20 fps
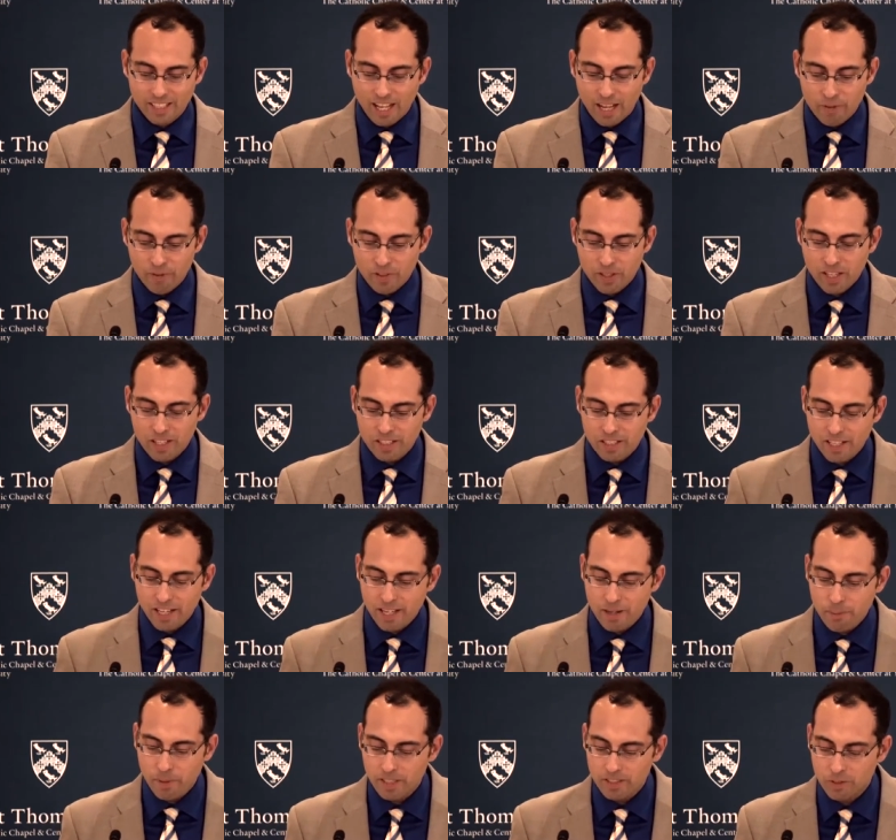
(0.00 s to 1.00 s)
I've thought a
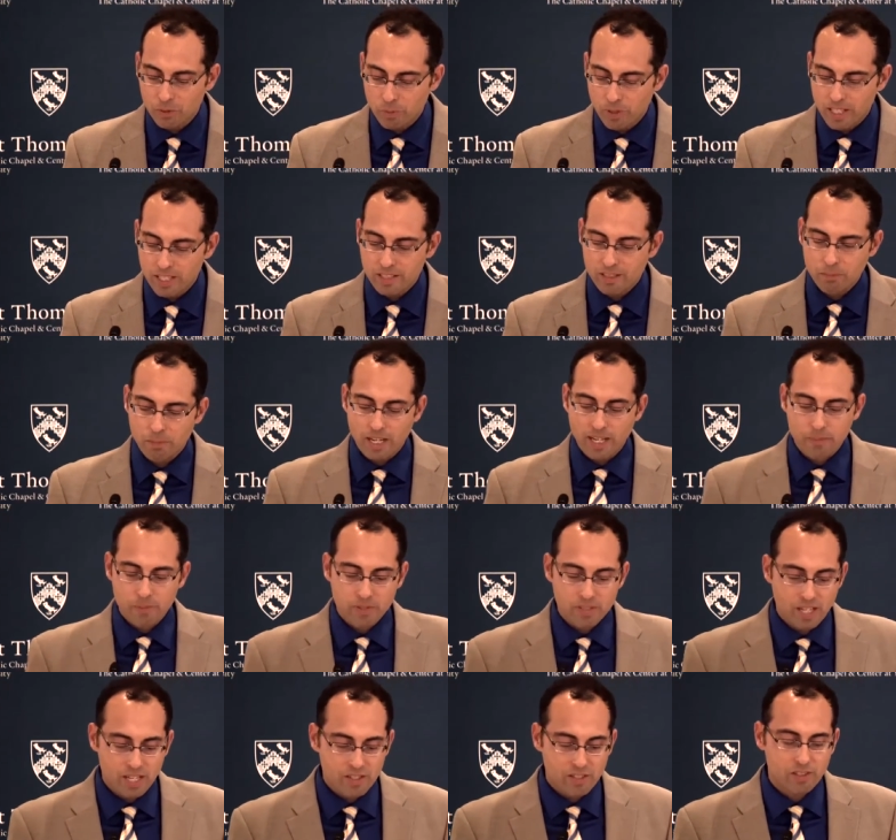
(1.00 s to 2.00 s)
lot about the ways that my
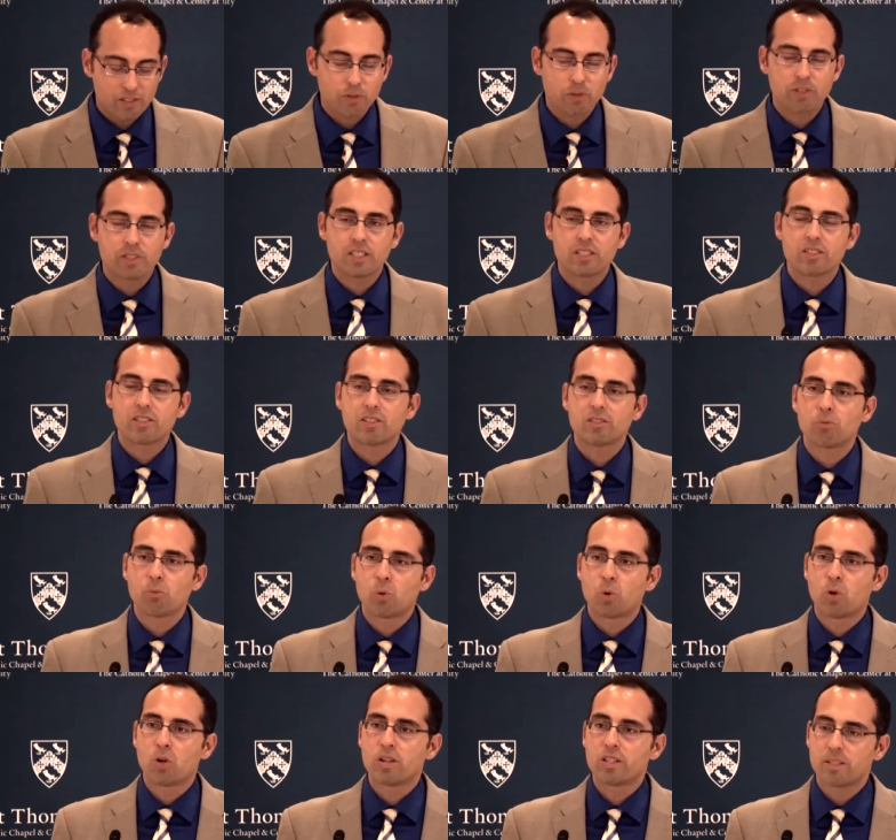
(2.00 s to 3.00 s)
obsessions with distant
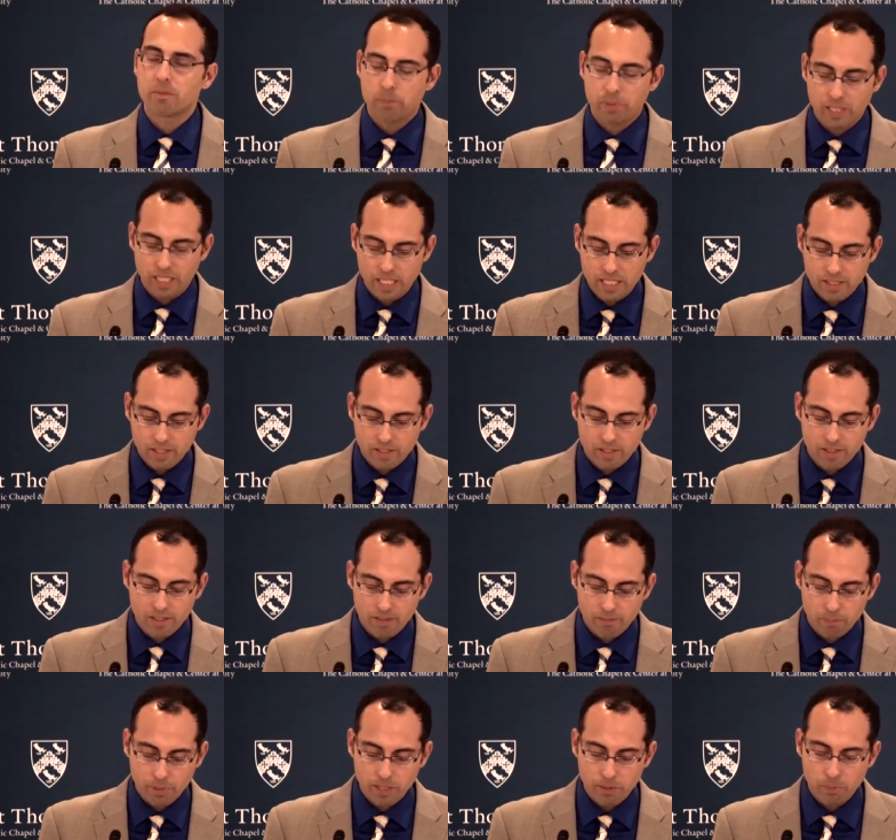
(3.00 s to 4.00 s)
wars and places
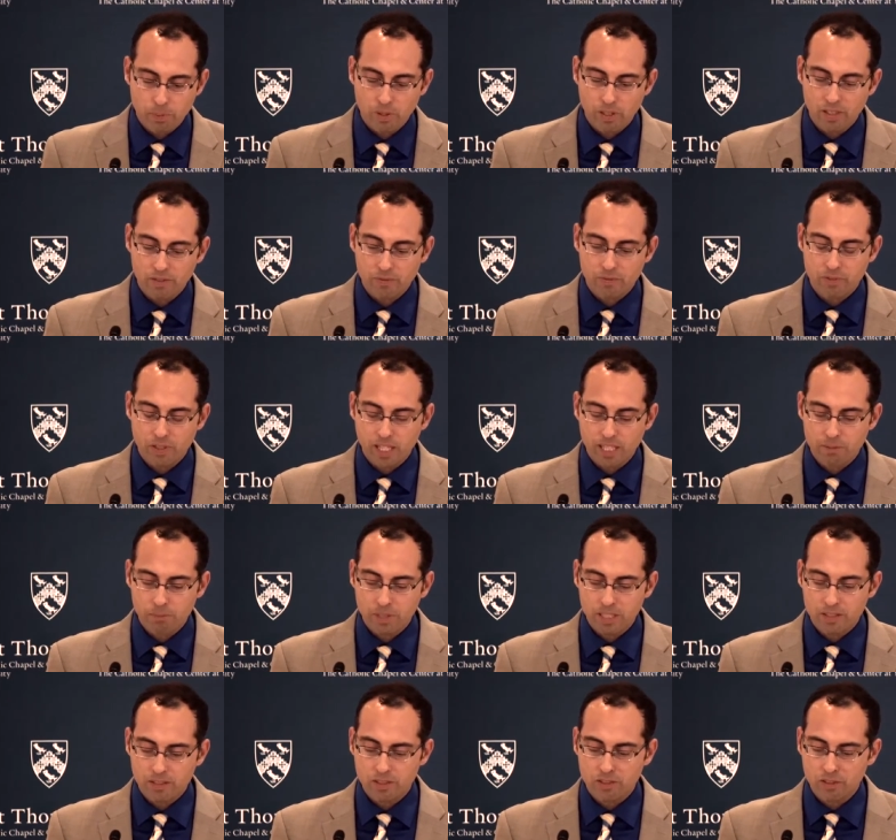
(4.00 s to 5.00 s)
and people have frayed
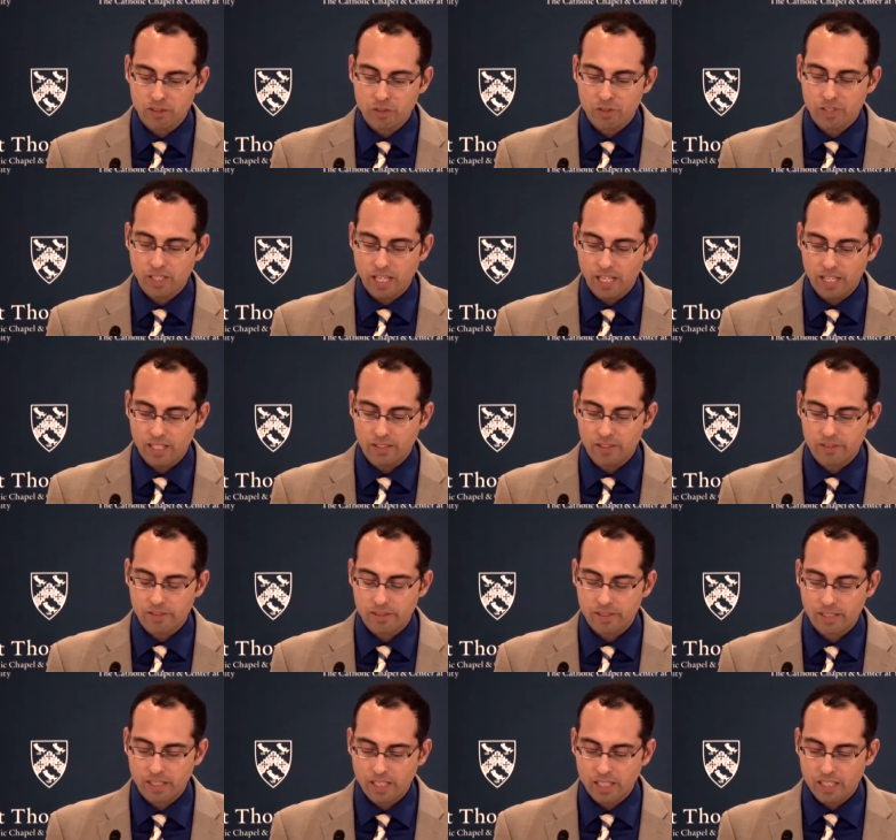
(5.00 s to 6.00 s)
me to loose
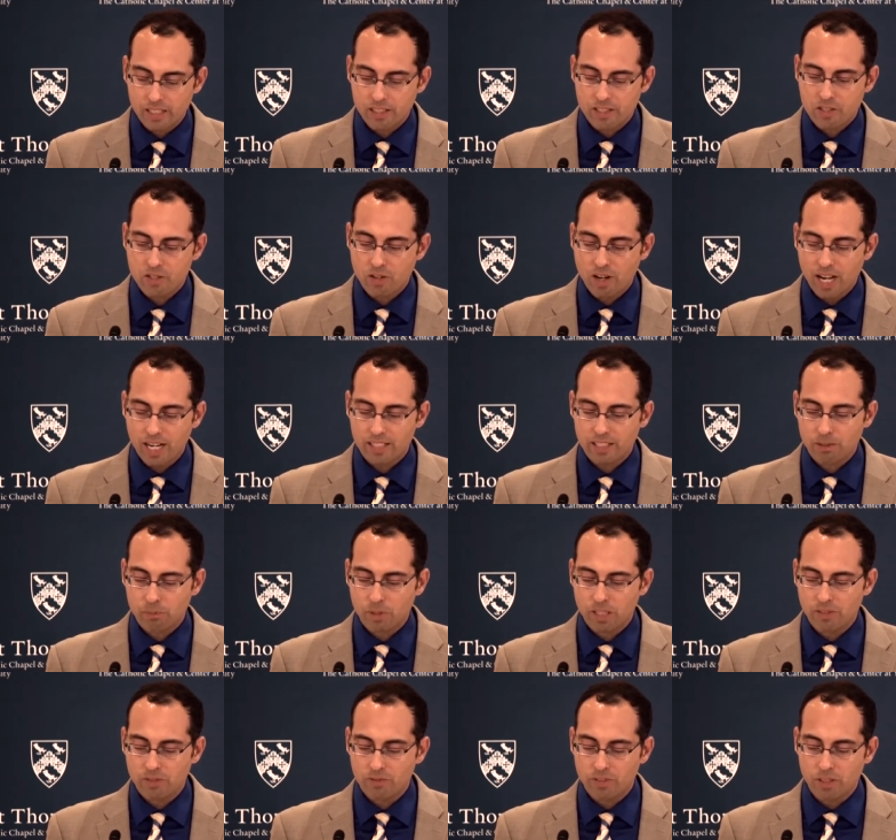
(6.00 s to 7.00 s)
ends, distracting
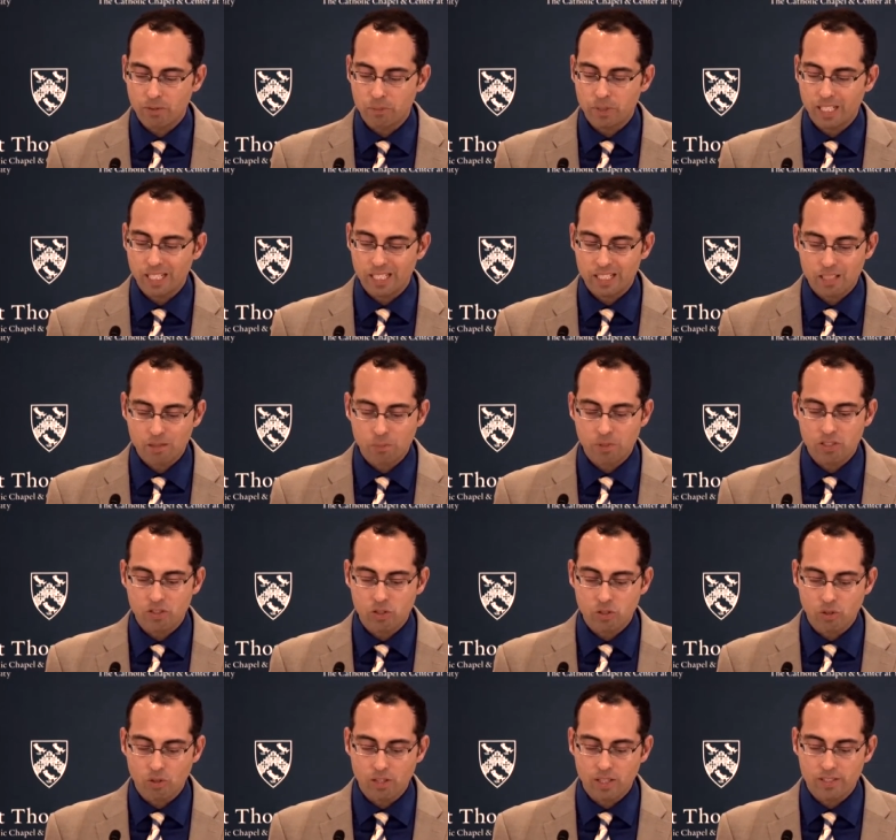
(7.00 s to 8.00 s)
me from intimate
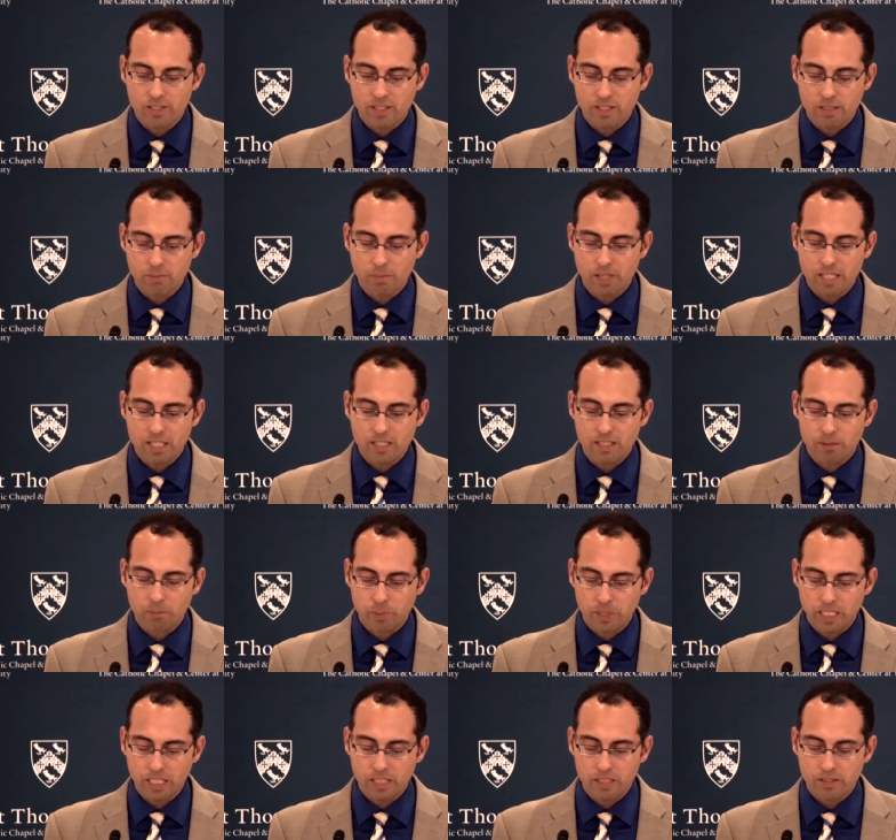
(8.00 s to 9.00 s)
joys and domestic
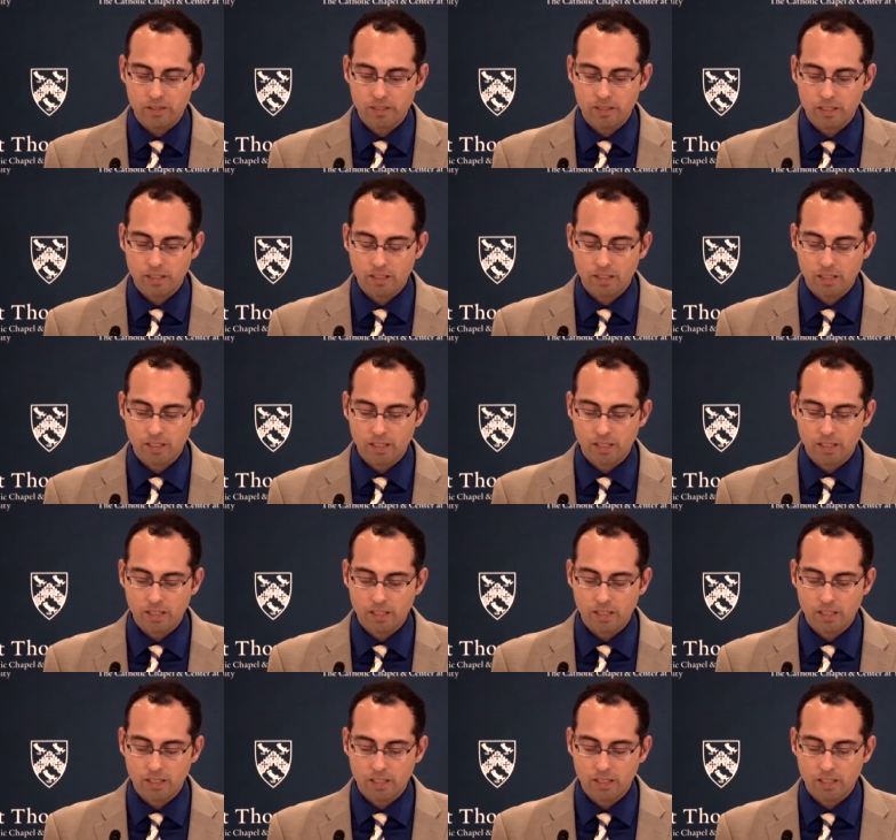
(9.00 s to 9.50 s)
peace.